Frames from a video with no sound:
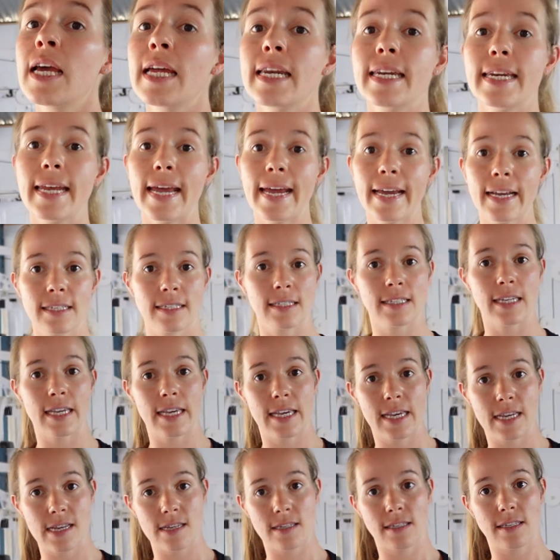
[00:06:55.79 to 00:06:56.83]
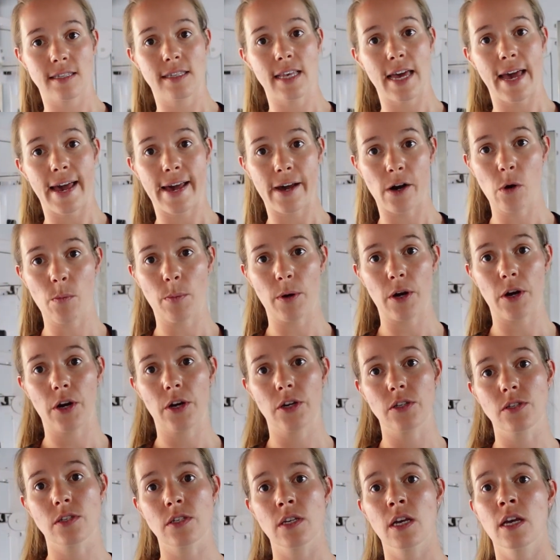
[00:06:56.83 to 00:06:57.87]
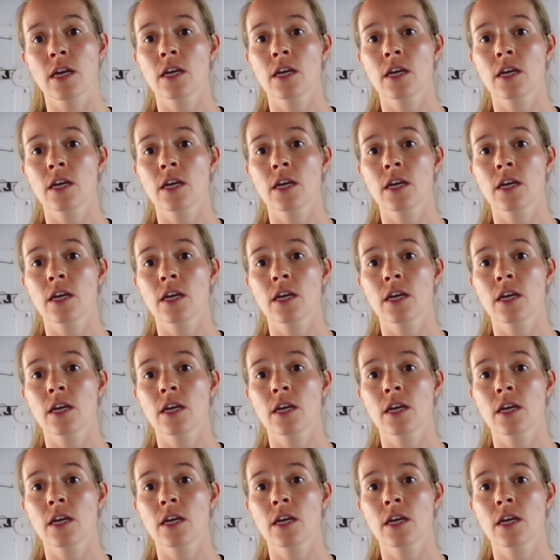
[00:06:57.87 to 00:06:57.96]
Next is the elbows.